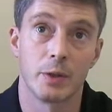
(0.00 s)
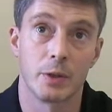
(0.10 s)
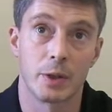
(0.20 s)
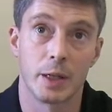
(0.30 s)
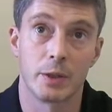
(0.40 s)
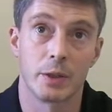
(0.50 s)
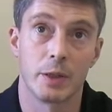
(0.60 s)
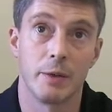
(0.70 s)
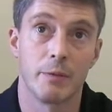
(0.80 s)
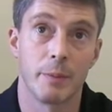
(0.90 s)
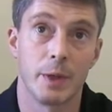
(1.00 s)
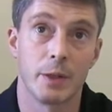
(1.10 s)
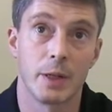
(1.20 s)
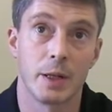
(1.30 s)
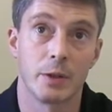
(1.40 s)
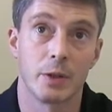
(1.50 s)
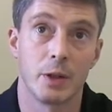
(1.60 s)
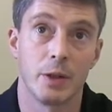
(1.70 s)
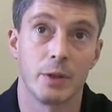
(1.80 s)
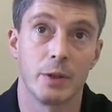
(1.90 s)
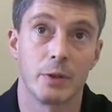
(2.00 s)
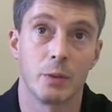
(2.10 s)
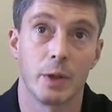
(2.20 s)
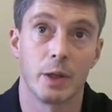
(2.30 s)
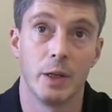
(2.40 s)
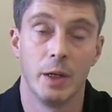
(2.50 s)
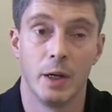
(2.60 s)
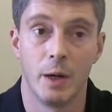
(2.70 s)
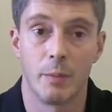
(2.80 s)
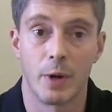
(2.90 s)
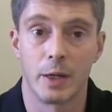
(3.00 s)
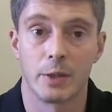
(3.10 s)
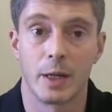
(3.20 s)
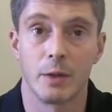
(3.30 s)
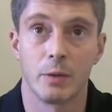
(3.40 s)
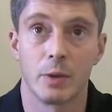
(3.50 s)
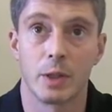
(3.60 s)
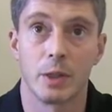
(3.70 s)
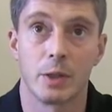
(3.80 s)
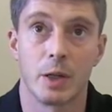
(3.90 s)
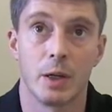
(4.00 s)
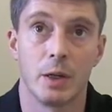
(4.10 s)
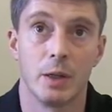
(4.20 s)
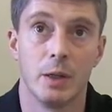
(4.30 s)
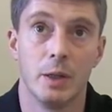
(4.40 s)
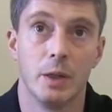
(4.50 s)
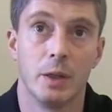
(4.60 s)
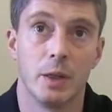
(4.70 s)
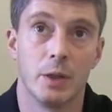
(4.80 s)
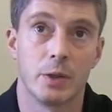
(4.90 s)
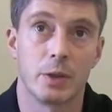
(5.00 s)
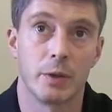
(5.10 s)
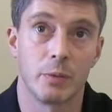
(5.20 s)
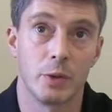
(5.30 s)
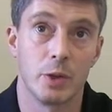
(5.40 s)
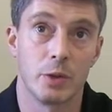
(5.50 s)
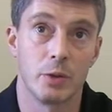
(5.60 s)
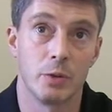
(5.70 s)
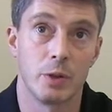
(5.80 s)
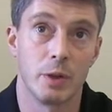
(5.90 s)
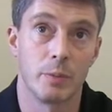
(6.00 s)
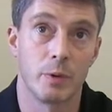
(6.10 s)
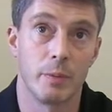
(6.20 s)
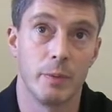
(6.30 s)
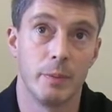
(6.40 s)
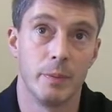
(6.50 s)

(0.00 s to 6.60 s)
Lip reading: So it takes the inflammation out of the sinuses quicker and breaks down all the catarrh and stuff which is causing the problem.